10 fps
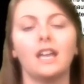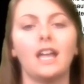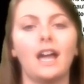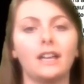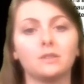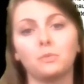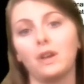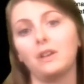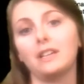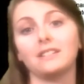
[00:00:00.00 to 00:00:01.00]
as
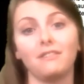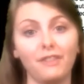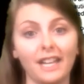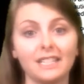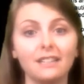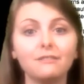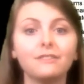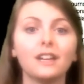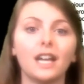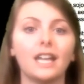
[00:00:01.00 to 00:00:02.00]
well as effective,
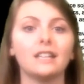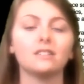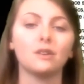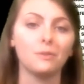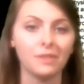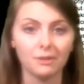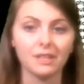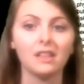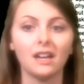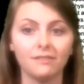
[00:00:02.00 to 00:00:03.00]
and so there was a
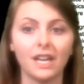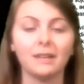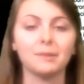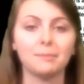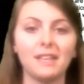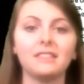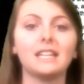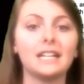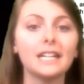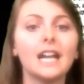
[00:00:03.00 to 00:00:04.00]
lot of time spent
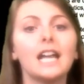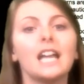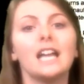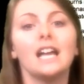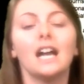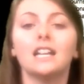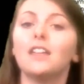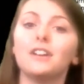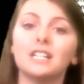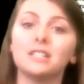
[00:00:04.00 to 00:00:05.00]
there.
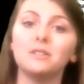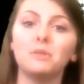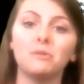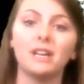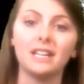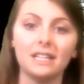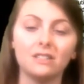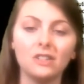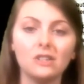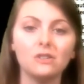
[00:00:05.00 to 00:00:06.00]
Another issue we ran
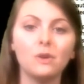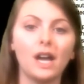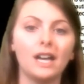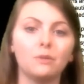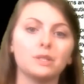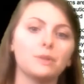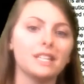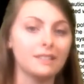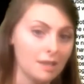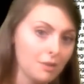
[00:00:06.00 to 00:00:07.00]
into, which we
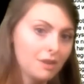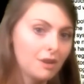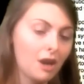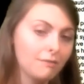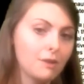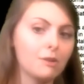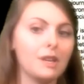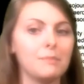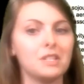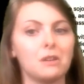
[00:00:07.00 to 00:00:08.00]
can see with our confocal
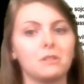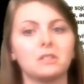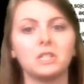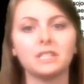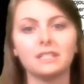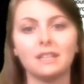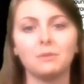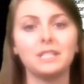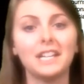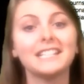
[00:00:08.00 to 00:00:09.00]
imaging results, is that
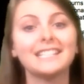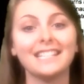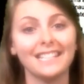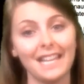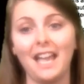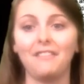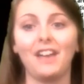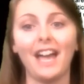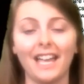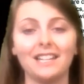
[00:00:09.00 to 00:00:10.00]
we just didn't have a
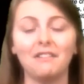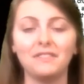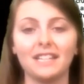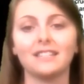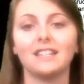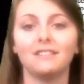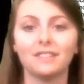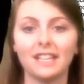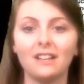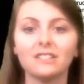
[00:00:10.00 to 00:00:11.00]
high enough density of
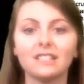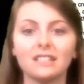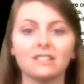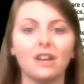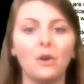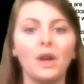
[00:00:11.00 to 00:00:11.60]
cells, and so